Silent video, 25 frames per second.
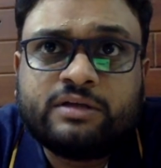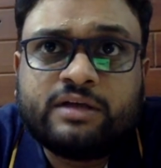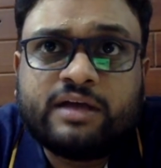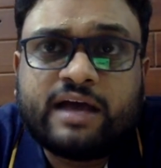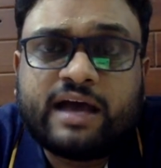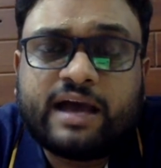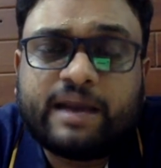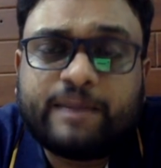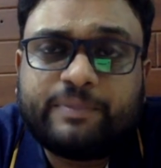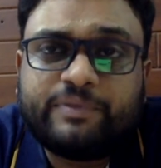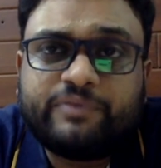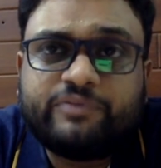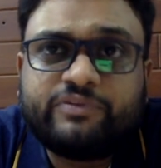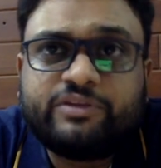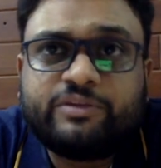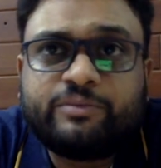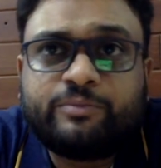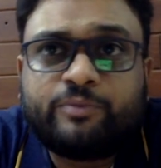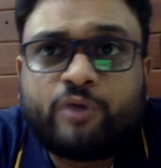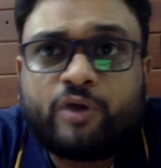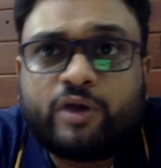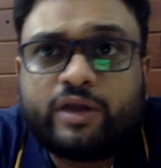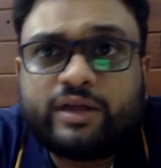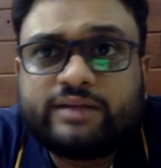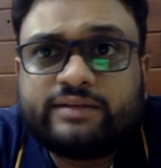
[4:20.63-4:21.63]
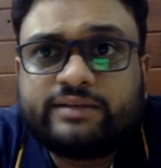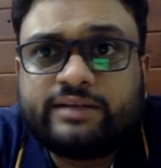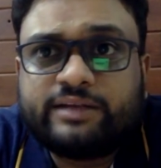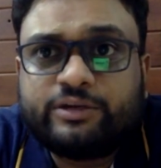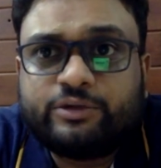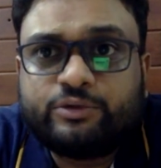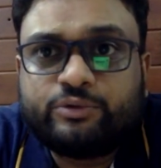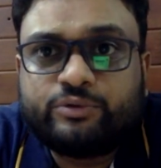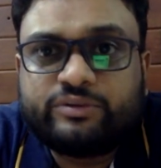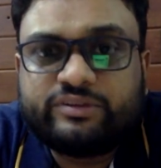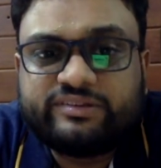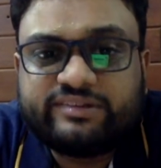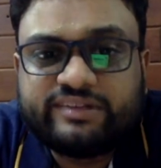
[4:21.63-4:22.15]
happy with the product that you
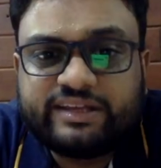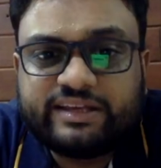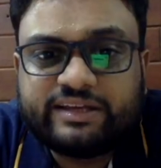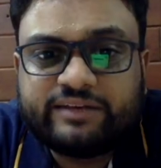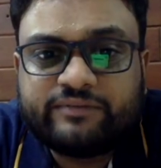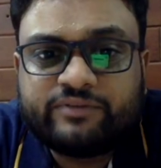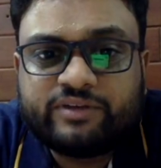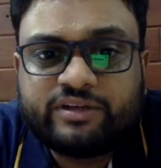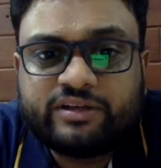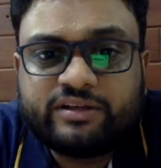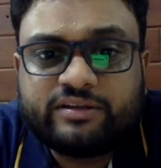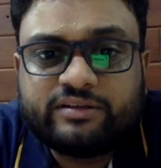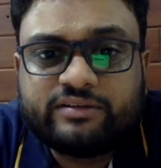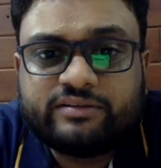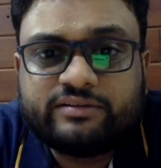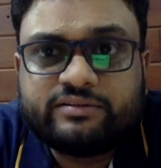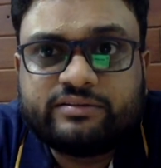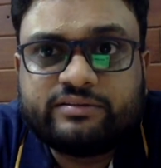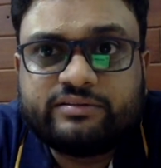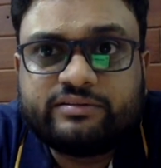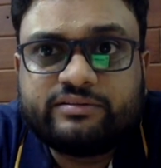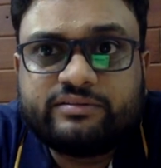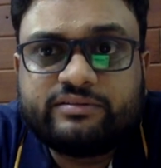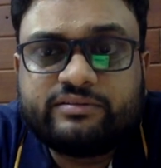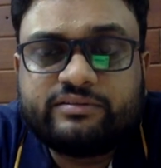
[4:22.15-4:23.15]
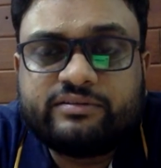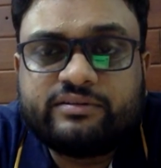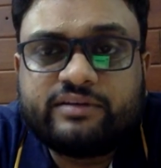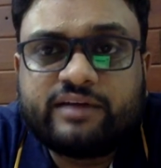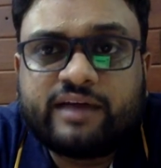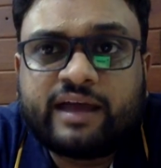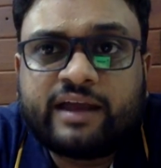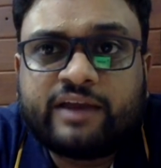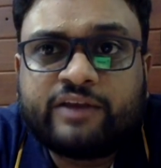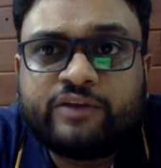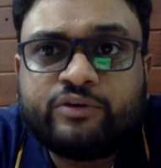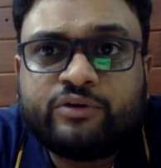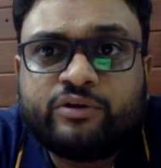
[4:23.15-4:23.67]
received
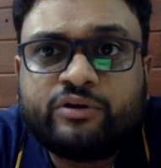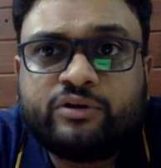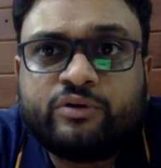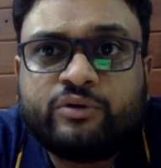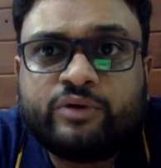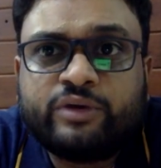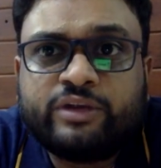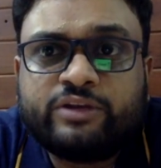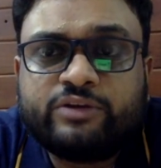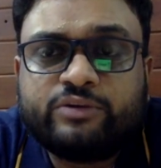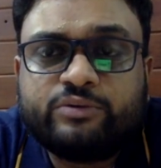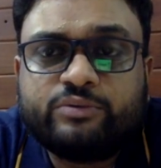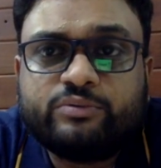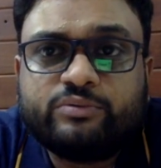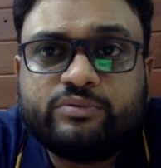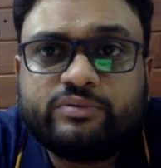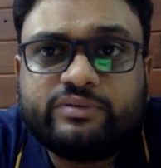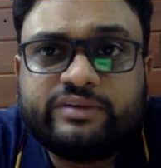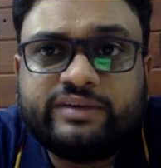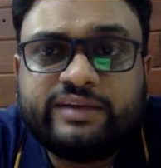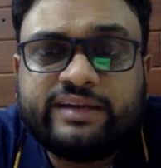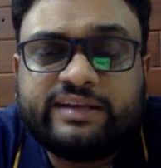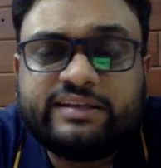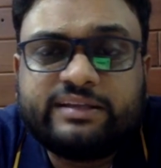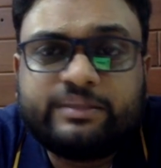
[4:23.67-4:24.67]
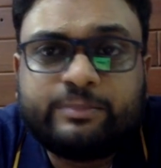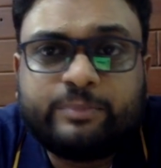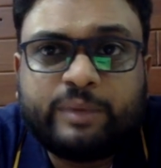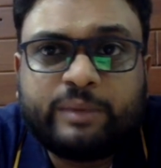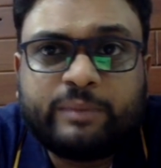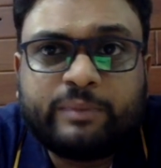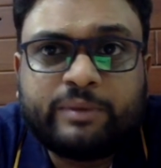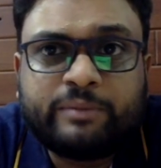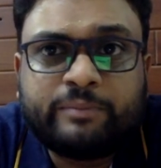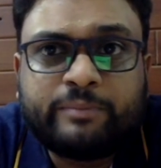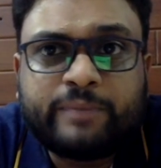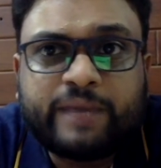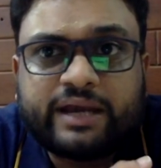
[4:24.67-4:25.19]
and you are going to get the
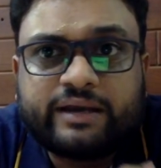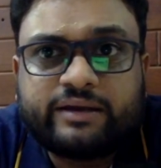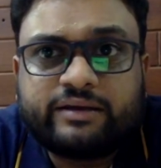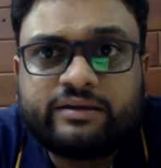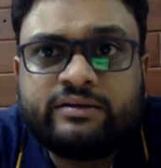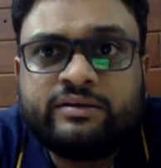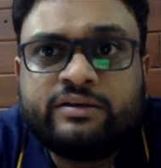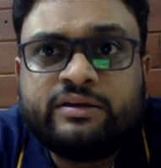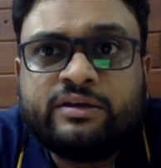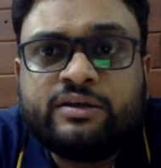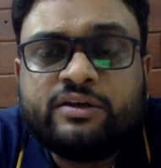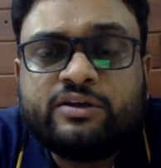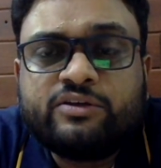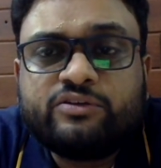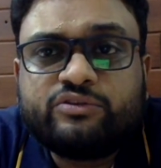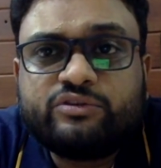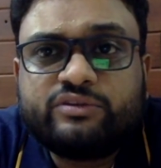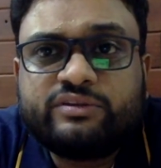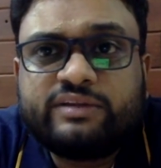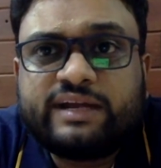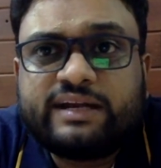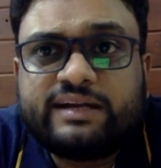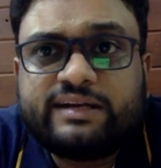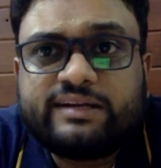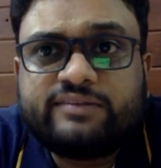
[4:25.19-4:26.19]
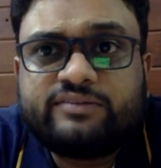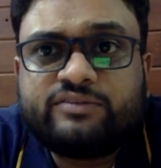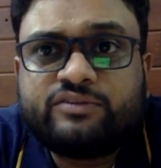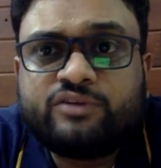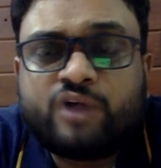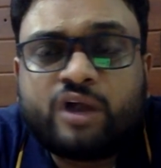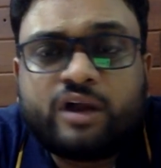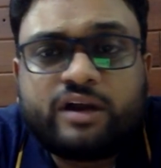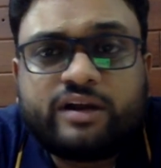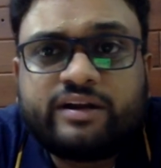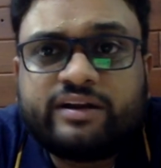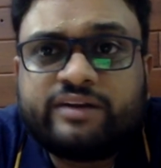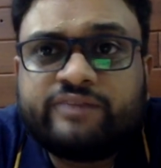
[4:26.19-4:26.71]
payment back, so that is
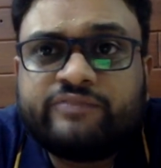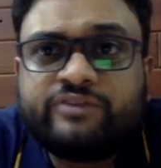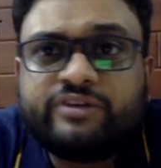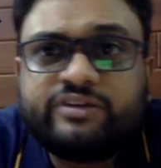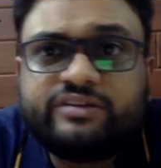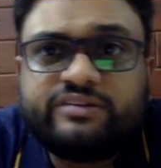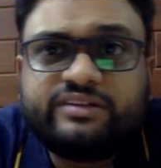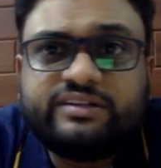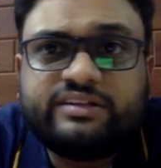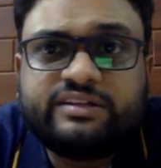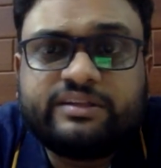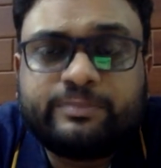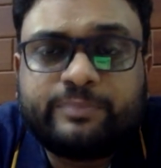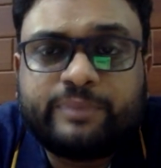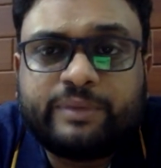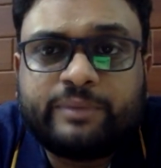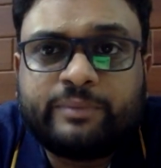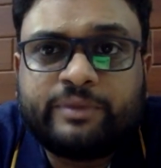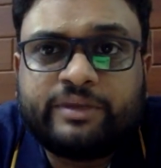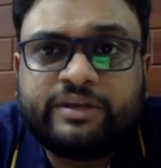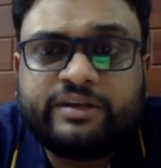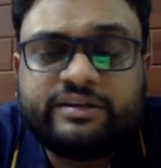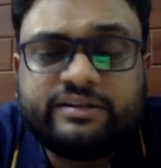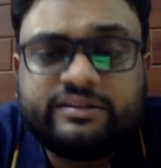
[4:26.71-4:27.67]
not reversing the payment.